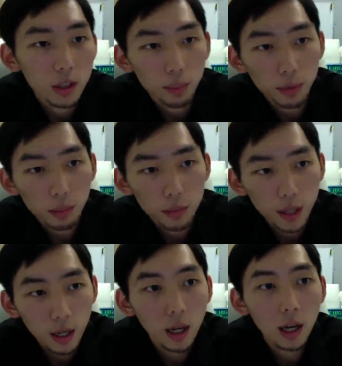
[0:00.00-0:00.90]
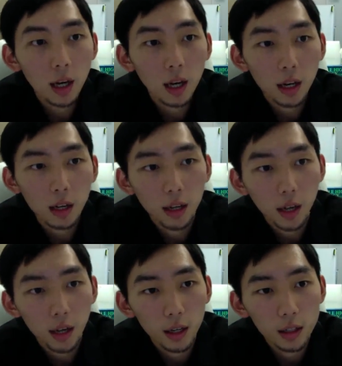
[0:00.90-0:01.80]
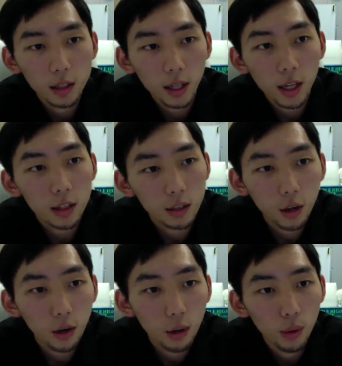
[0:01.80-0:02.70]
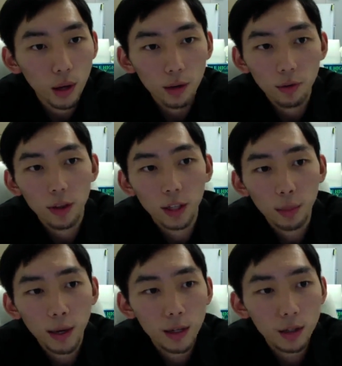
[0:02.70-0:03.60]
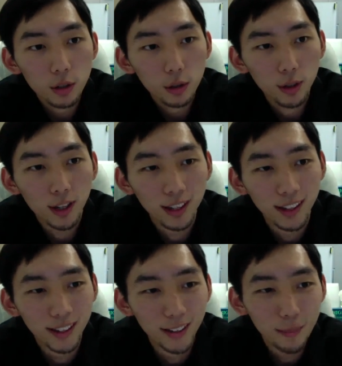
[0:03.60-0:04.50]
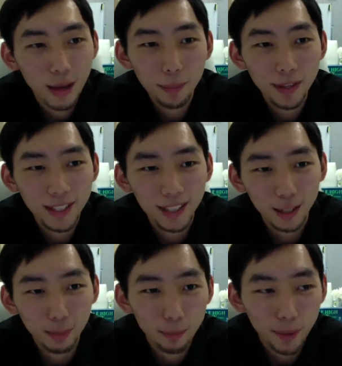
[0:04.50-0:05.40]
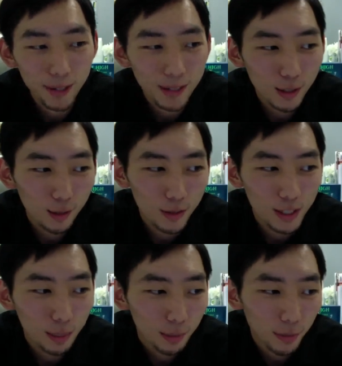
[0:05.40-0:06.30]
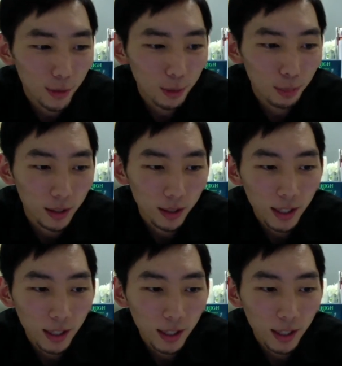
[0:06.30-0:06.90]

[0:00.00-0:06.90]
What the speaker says: symptoms are, and get to know everything about you. Maybe it's a little bit personal for some of you, but